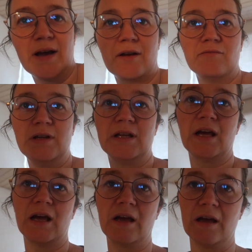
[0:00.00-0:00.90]
I can
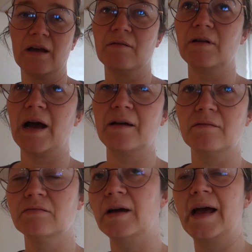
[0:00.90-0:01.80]
read. I,
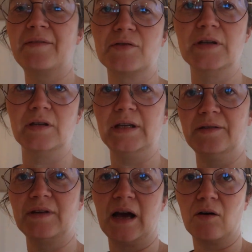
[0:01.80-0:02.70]
I have to
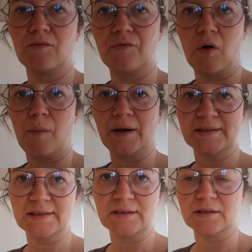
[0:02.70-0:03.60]
leave now for my
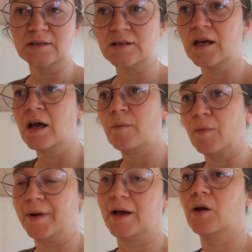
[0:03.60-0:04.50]
sister's,
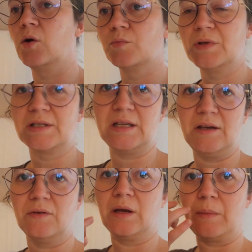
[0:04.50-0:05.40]
but when I get home this
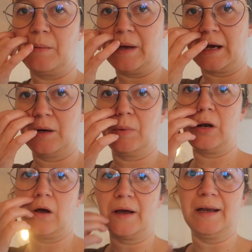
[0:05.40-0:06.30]
evening, maybe I can
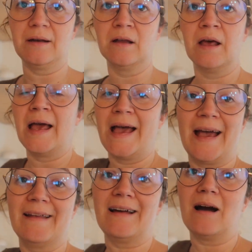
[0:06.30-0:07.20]
clock in
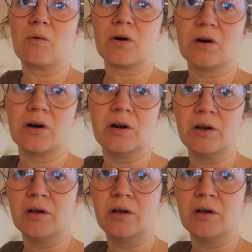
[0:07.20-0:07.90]
an hour,